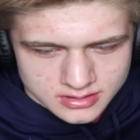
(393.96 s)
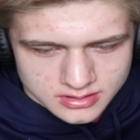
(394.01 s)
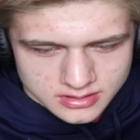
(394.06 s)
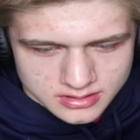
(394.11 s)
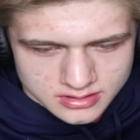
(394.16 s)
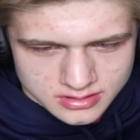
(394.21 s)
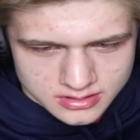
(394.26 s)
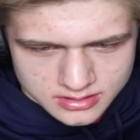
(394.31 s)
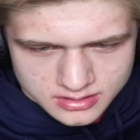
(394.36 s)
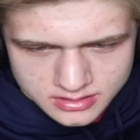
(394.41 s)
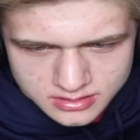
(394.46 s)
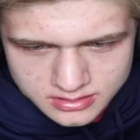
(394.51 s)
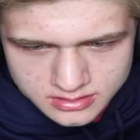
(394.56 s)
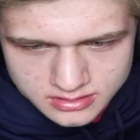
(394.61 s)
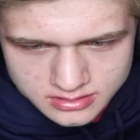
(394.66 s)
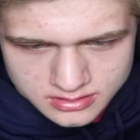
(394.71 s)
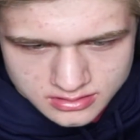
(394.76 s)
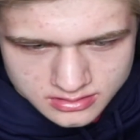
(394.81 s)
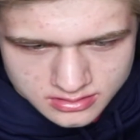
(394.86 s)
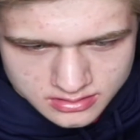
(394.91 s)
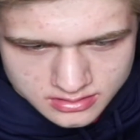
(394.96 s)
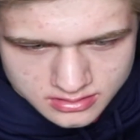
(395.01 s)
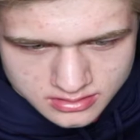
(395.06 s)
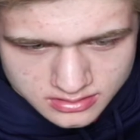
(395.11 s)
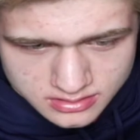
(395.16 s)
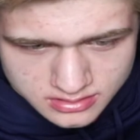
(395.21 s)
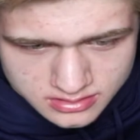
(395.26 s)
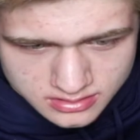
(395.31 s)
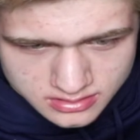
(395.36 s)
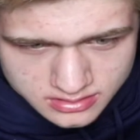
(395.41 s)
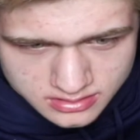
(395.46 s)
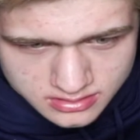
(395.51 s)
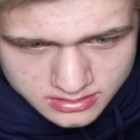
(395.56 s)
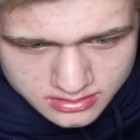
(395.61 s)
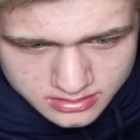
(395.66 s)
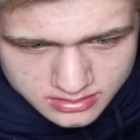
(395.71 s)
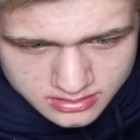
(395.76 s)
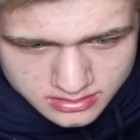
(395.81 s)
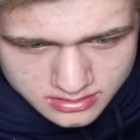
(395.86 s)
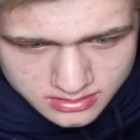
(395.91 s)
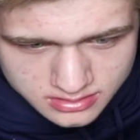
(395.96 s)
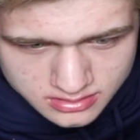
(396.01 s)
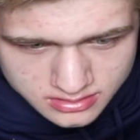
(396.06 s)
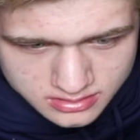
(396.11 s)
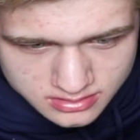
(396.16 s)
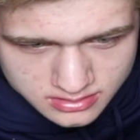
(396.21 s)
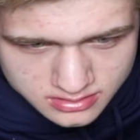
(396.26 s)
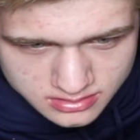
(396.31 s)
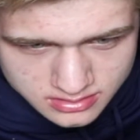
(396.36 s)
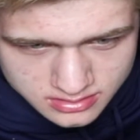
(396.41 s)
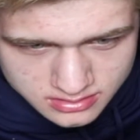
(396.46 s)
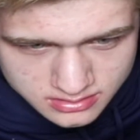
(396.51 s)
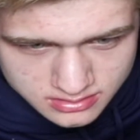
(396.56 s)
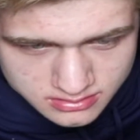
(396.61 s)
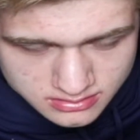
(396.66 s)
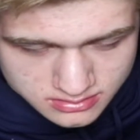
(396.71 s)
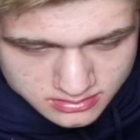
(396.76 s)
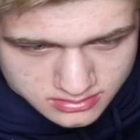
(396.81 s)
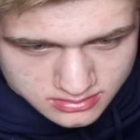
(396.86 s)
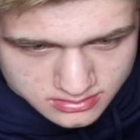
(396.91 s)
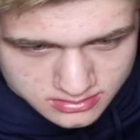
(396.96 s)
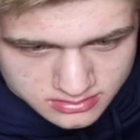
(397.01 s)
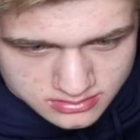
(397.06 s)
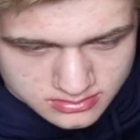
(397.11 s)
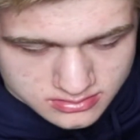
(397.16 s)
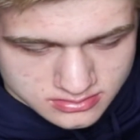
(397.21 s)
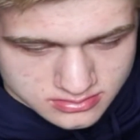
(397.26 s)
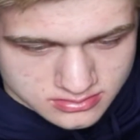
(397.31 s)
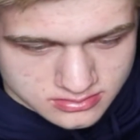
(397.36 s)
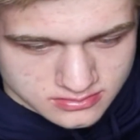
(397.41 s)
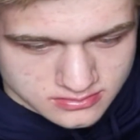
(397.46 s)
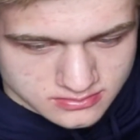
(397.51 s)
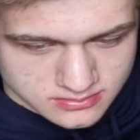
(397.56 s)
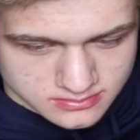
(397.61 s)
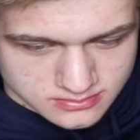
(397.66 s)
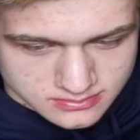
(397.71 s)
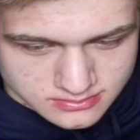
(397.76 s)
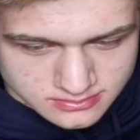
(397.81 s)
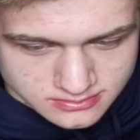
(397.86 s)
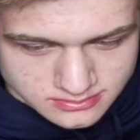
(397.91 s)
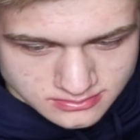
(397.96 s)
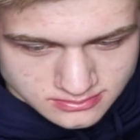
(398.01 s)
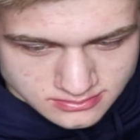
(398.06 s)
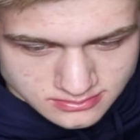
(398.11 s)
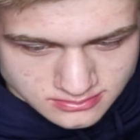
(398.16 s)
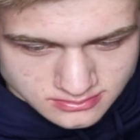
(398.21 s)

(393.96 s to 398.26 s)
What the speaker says: (no one is talking)